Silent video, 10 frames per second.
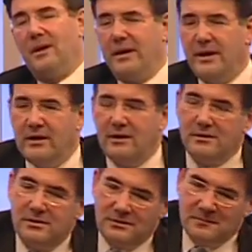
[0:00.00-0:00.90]
In
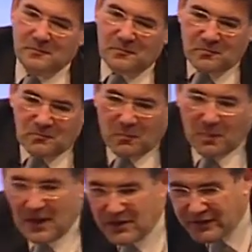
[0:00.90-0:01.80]

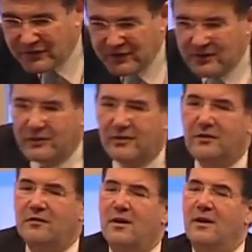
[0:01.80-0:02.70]

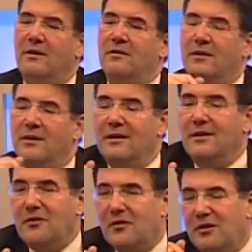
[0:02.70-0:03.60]
1935,
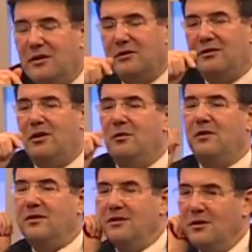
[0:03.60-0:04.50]
the
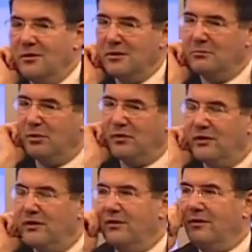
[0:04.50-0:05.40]
Soviet Union
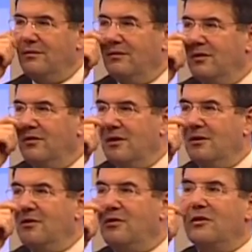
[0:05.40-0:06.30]
bosses, the
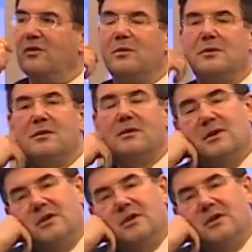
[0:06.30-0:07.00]
Stalins of this world,